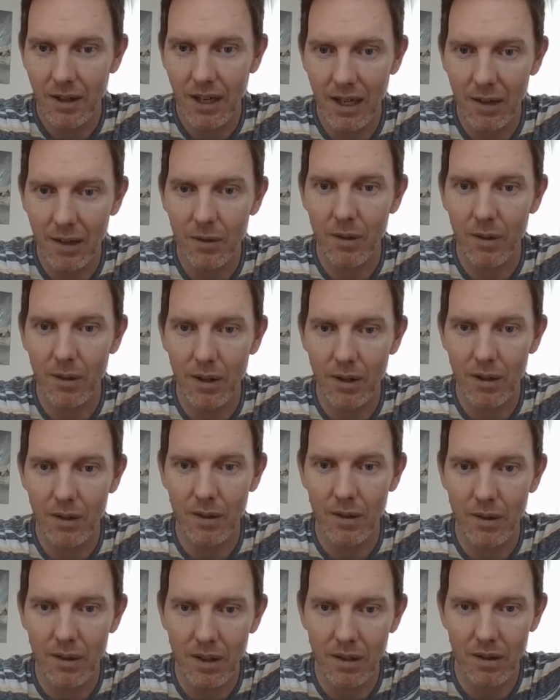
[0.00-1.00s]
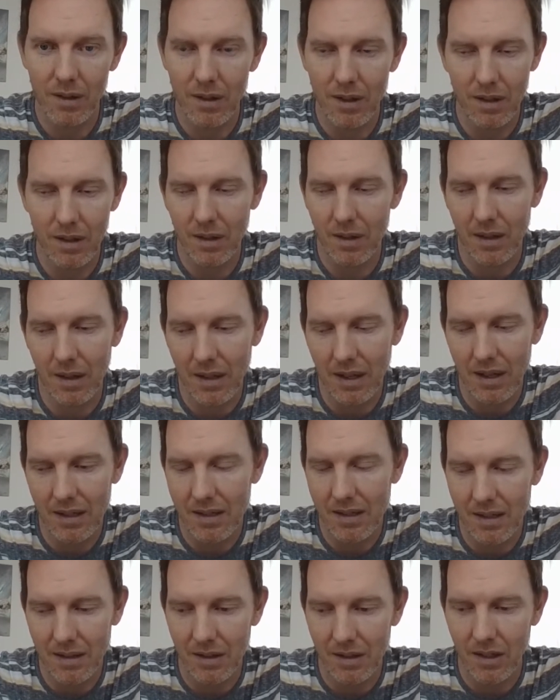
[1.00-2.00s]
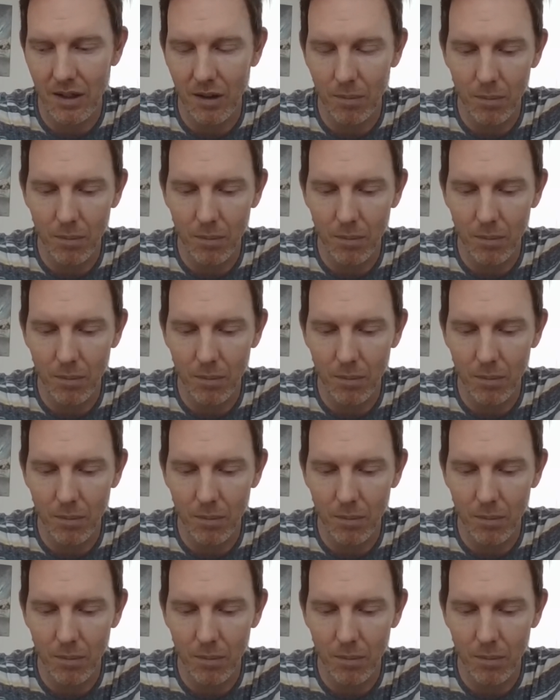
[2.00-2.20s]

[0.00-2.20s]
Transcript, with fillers: Right, uh, it, it's you